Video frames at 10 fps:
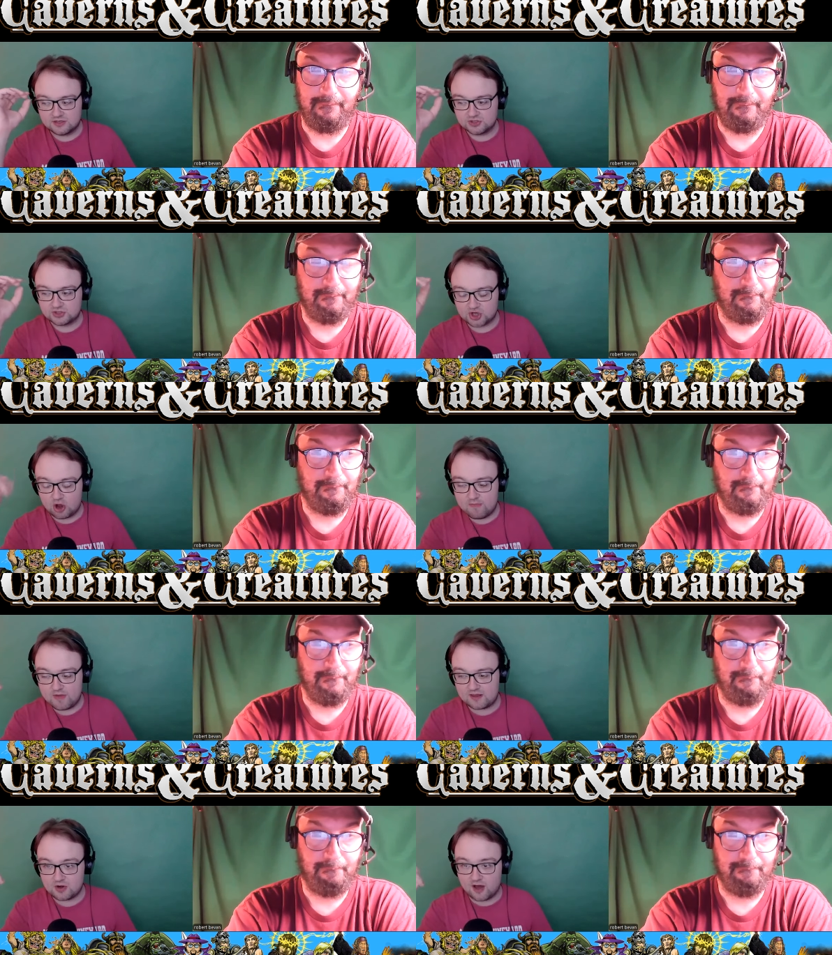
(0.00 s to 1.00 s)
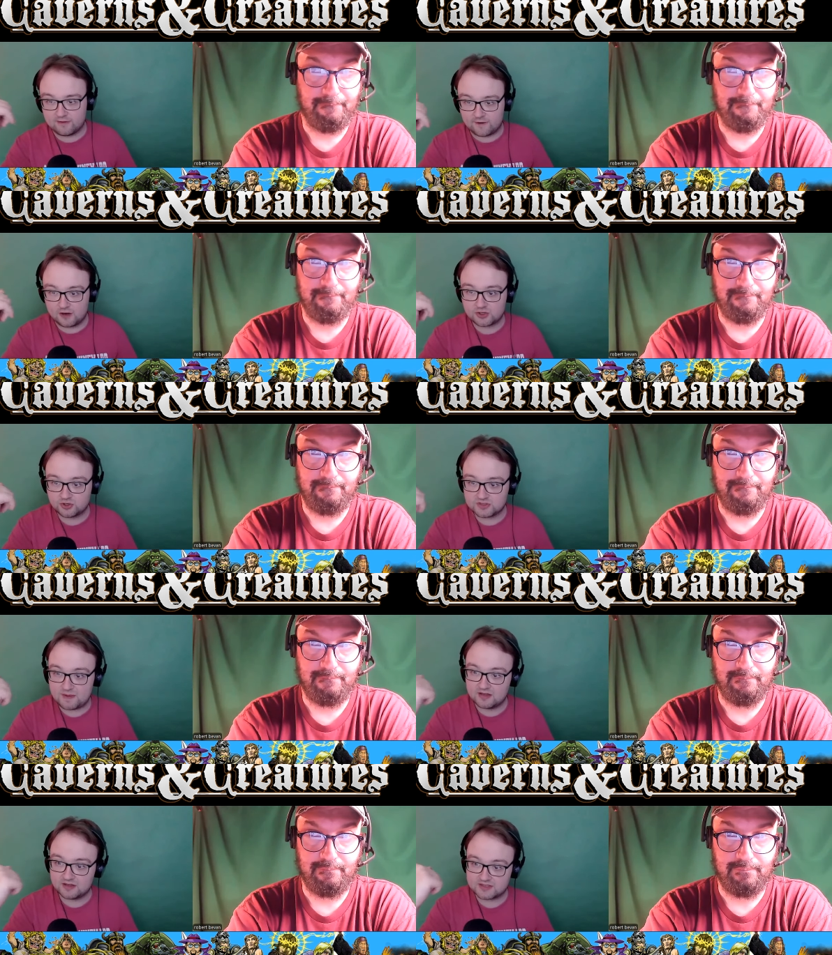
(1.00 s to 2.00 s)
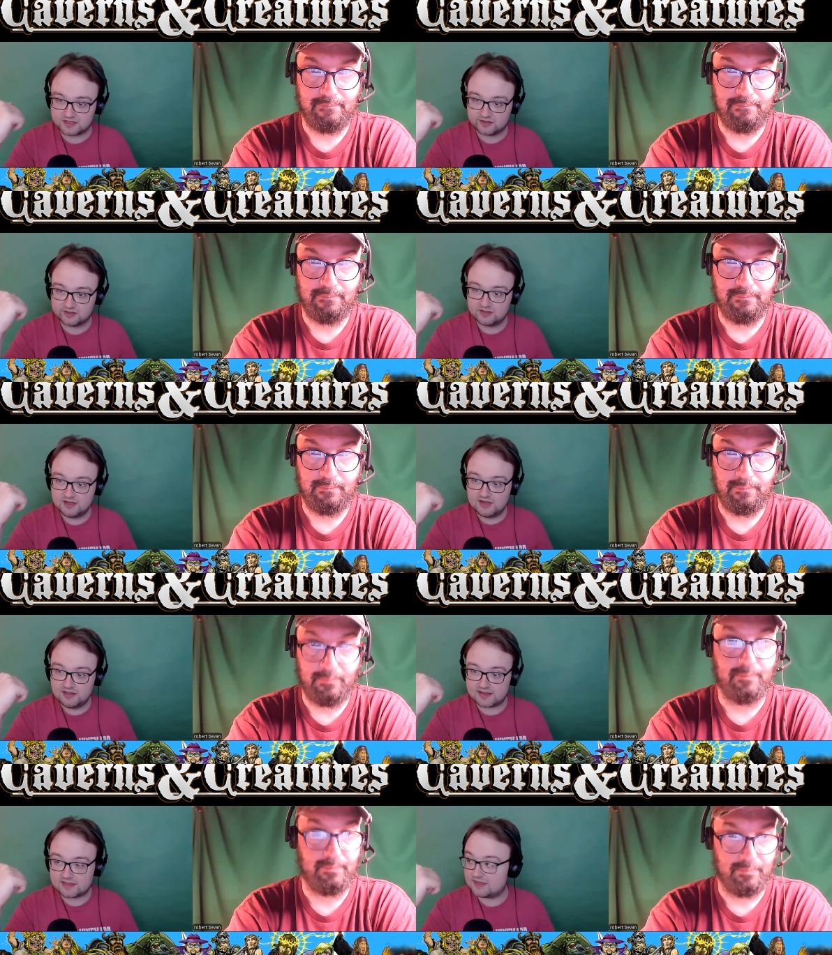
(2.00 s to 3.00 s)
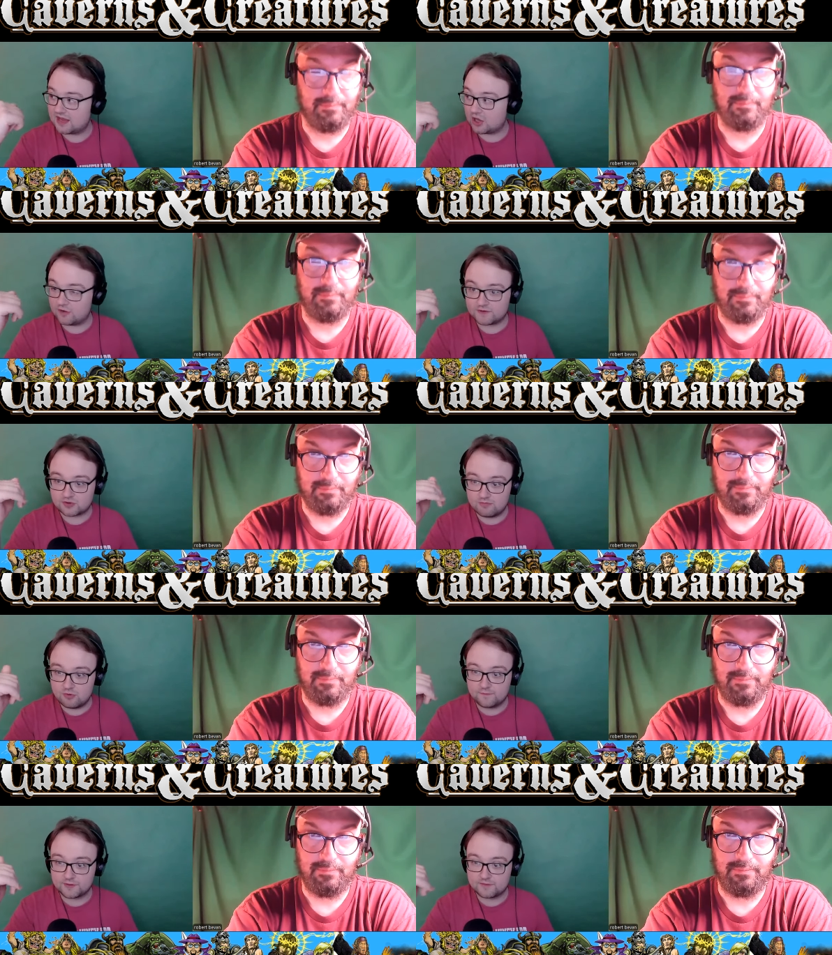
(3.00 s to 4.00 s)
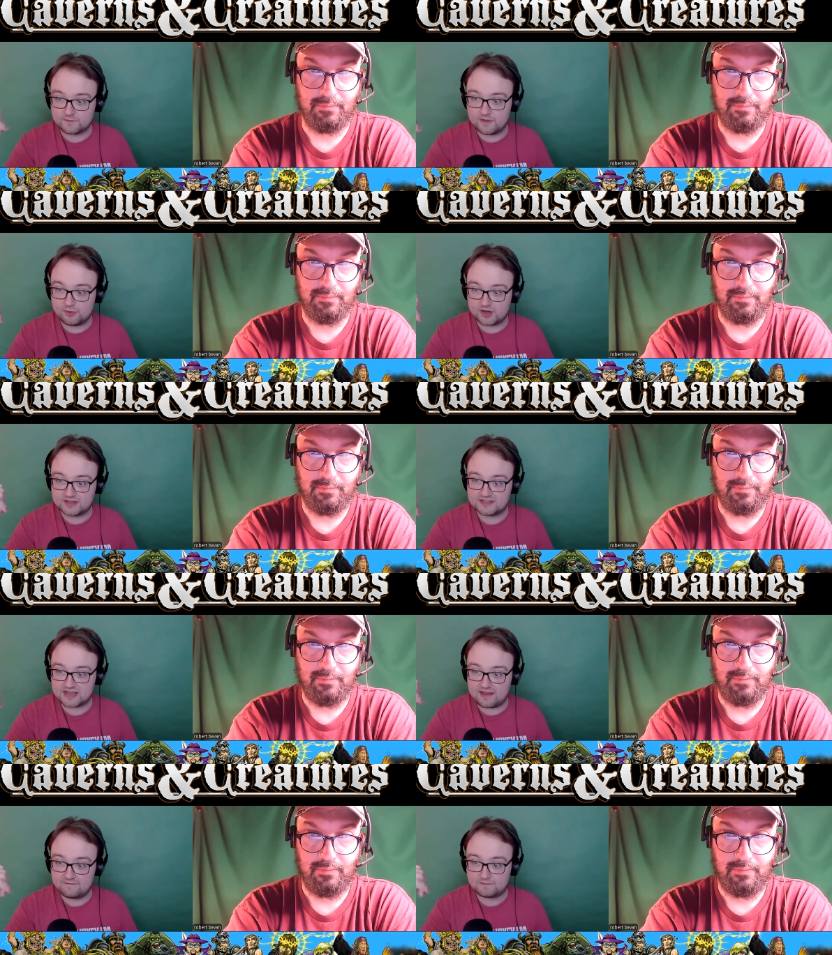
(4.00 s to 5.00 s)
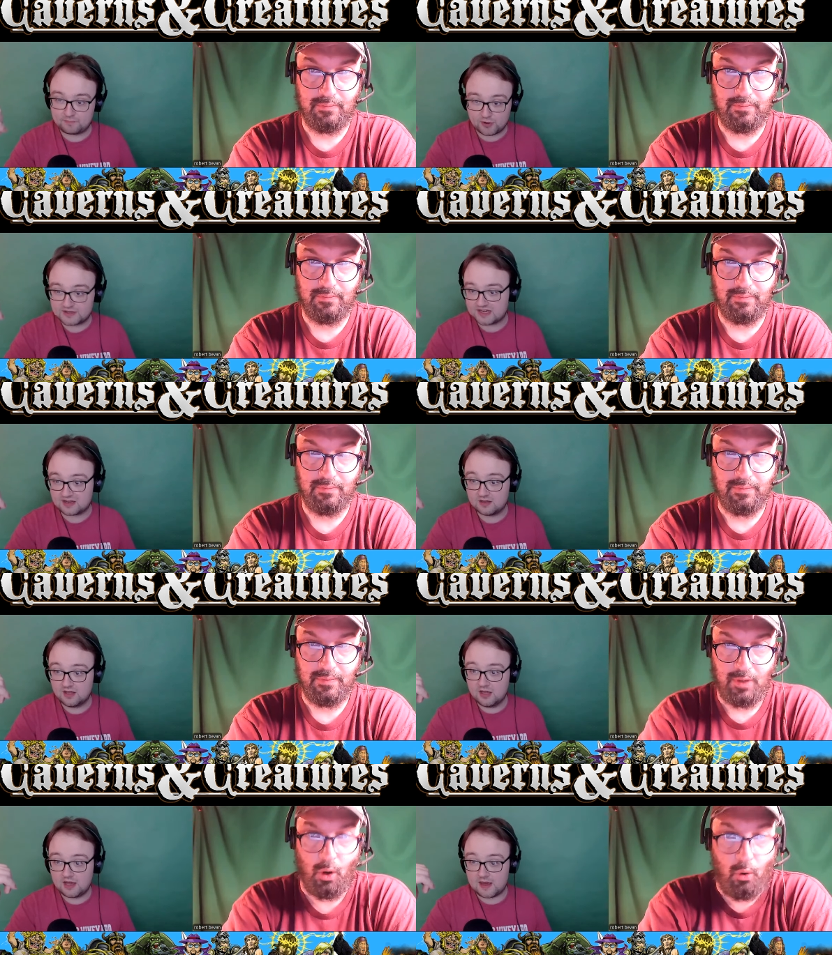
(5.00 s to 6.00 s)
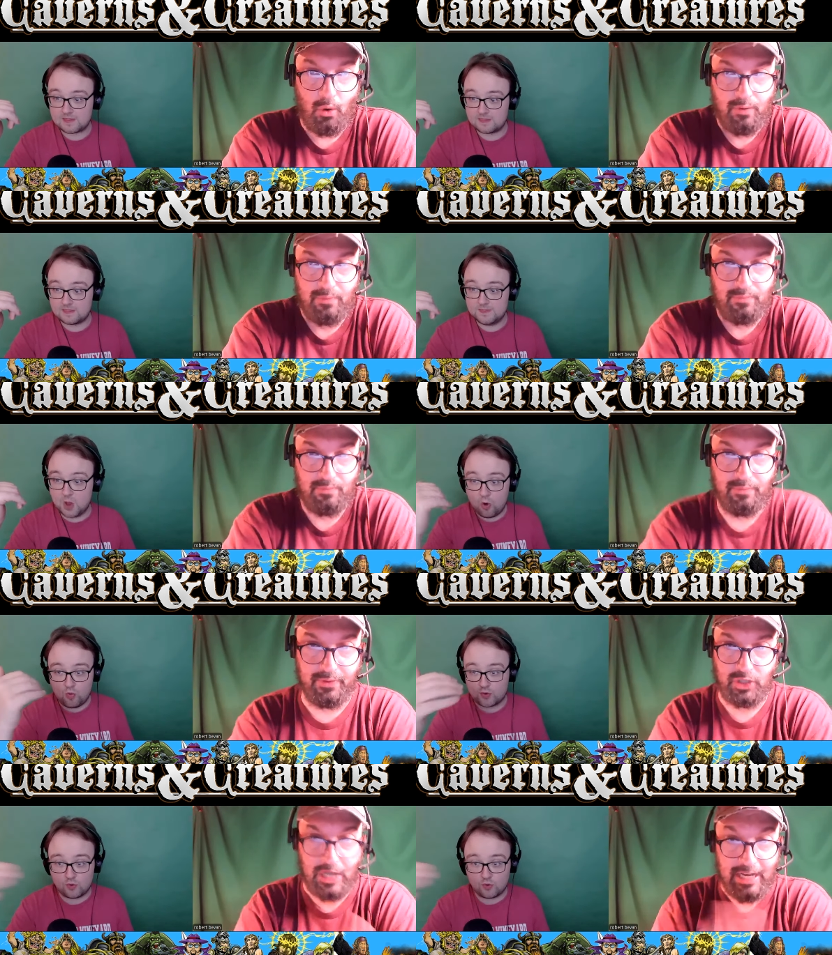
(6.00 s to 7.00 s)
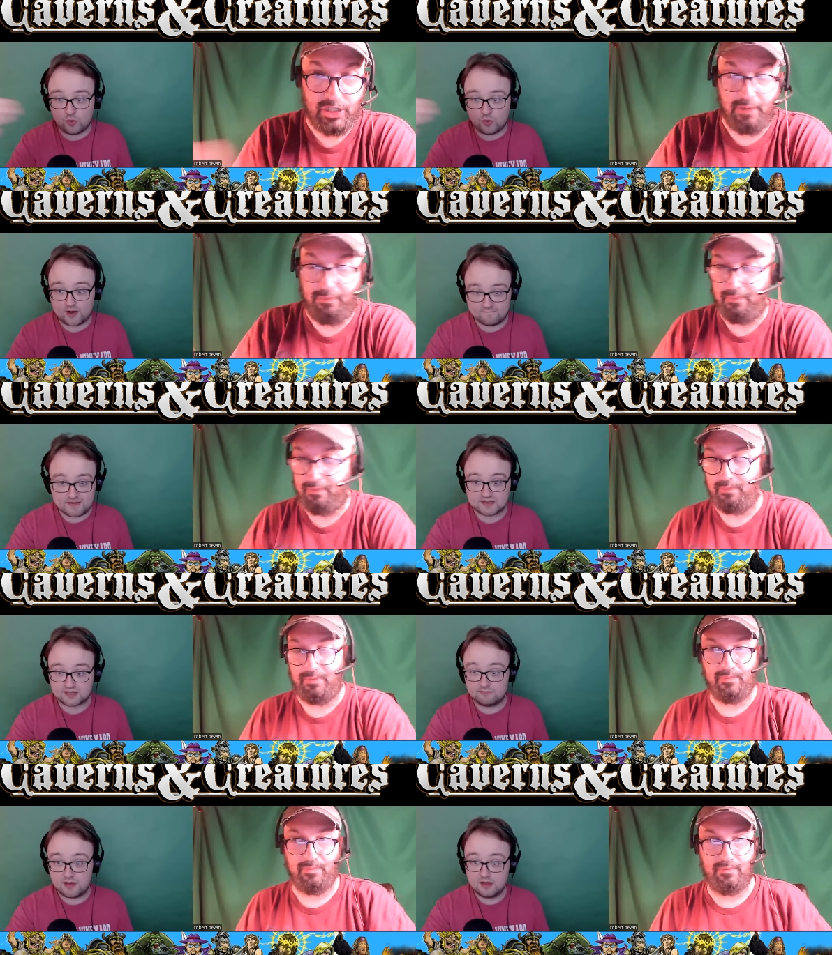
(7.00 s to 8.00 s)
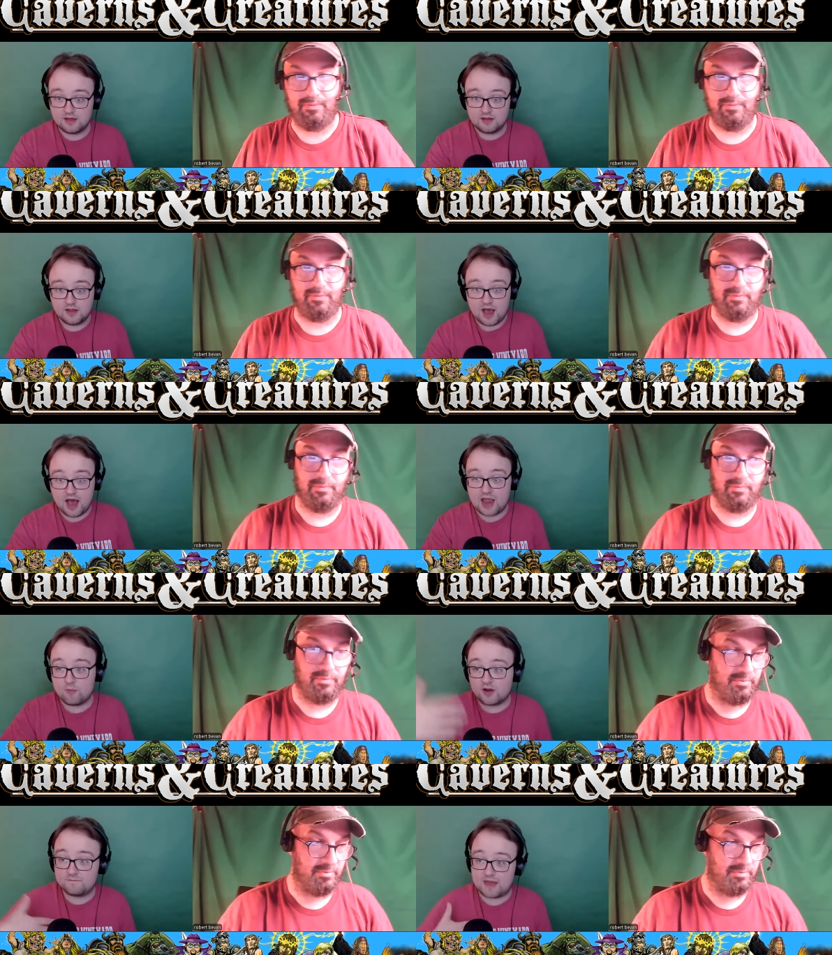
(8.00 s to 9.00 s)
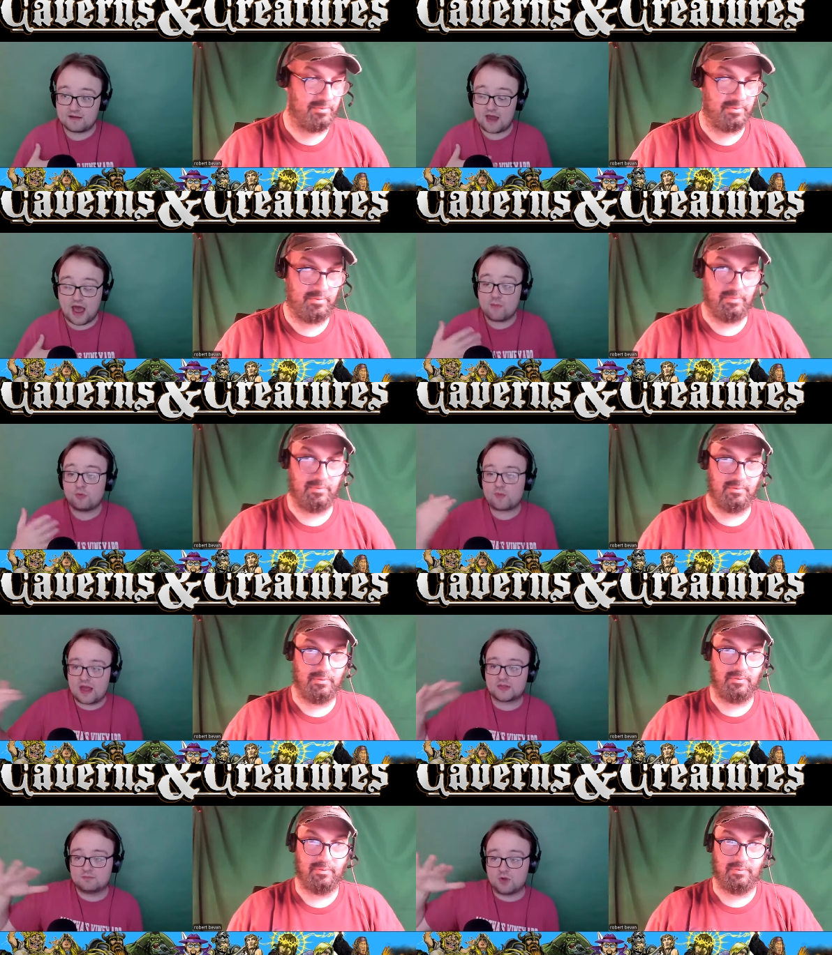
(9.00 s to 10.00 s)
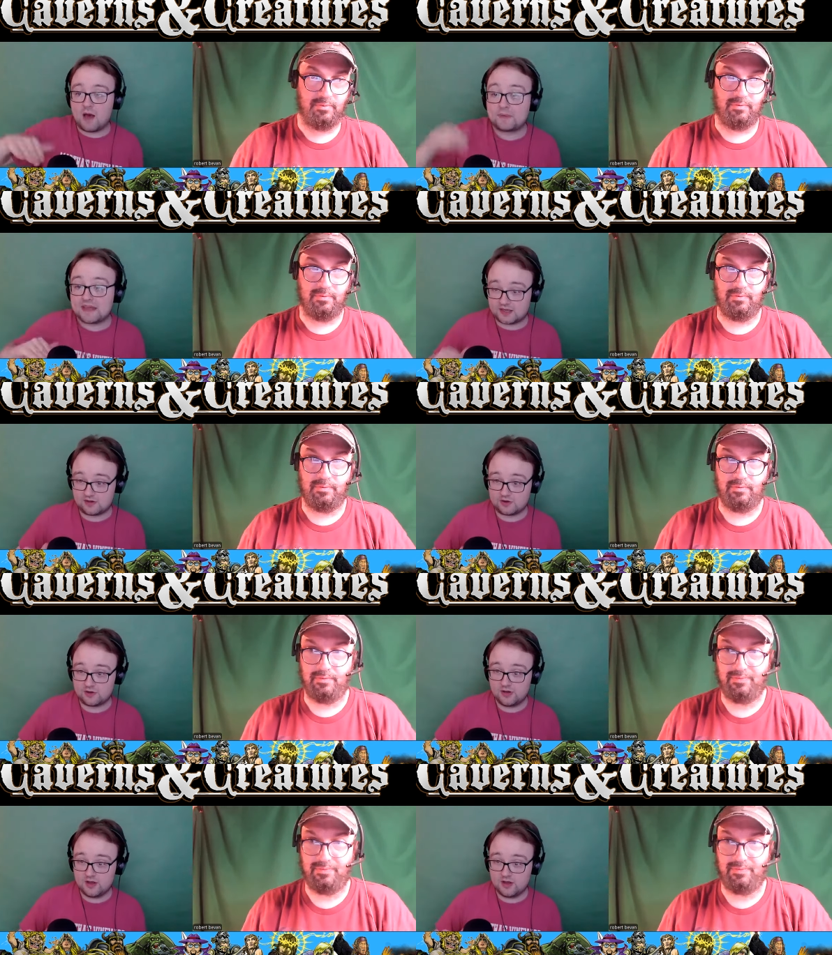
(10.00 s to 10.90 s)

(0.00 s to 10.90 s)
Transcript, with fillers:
Speaker 1: so many non-functional spells still. Like they could have just removed them from the book and saved printing, and or no one would have missed them. them. I would have been an I would rather them not be here